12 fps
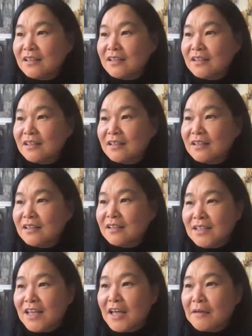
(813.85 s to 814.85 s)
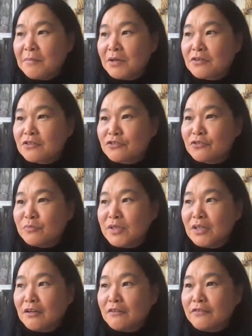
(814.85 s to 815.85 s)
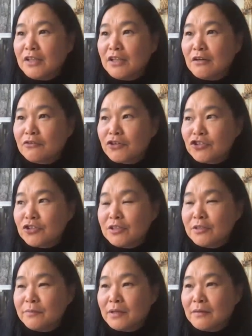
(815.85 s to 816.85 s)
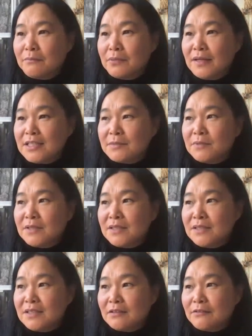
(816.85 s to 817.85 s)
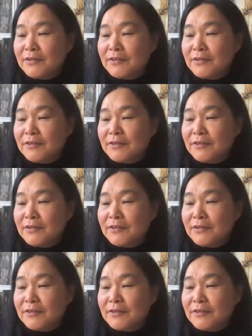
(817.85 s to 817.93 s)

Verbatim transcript: And it came across to me of a lot of questions about placement,